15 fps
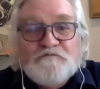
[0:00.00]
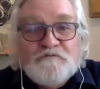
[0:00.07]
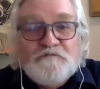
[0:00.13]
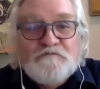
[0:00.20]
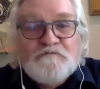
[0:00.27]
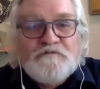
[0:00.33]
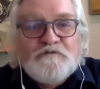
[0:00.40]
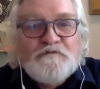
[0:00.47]
you,
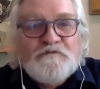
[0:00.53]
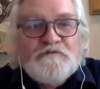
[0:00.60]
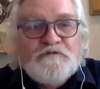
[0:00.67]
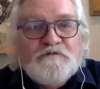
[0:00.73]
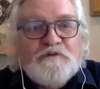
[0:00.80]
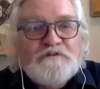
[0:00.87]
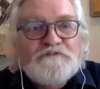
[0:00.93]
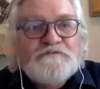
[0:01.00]
you
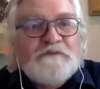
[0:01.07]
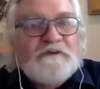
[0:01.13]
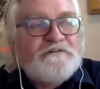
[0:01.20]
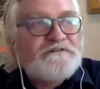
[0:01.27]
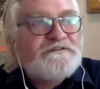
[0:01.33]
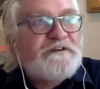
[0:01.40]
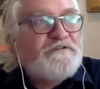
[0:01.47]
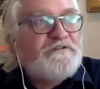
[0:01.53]
you want to be able
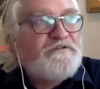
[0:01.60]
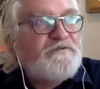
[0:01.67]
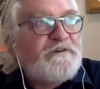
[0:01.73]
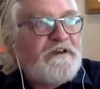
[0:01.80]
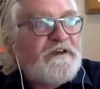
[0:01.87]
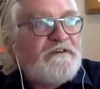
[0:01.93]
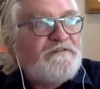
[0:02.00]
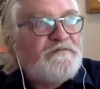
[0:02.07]
to sell your
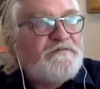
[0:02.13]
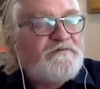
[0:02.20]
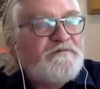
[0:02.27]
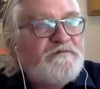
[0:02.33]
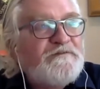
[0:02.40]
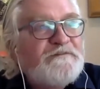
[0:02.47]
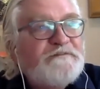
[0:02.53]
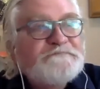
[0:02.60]
gas, of
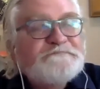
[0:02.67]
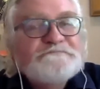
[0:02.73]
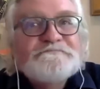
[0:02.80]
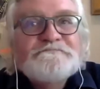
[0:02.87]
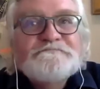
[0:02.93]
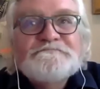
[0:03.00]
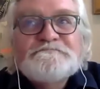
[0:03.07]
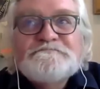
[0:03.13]
course.
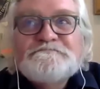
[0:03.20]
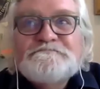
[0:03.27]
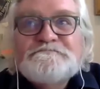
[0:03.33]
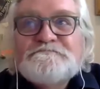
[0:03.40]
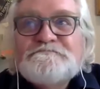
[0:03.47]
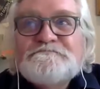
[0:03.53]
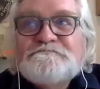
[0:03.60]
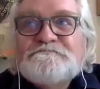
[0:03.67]
Good
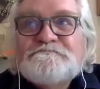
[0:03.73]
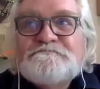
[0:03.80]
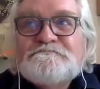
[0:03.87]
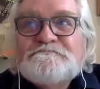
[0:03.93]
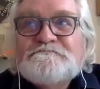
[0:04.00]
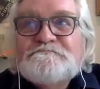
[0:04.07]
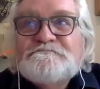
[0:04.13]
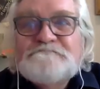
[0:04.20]
enough.
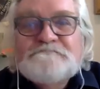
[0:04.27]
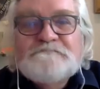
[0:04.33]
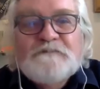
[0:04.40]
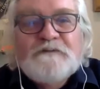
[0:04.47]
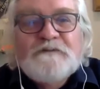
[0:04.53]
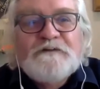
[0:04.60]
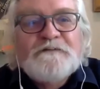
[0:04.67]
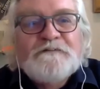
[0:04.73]
Thanks, Lloyd.
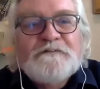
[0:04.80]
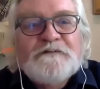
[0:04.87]
Yeah,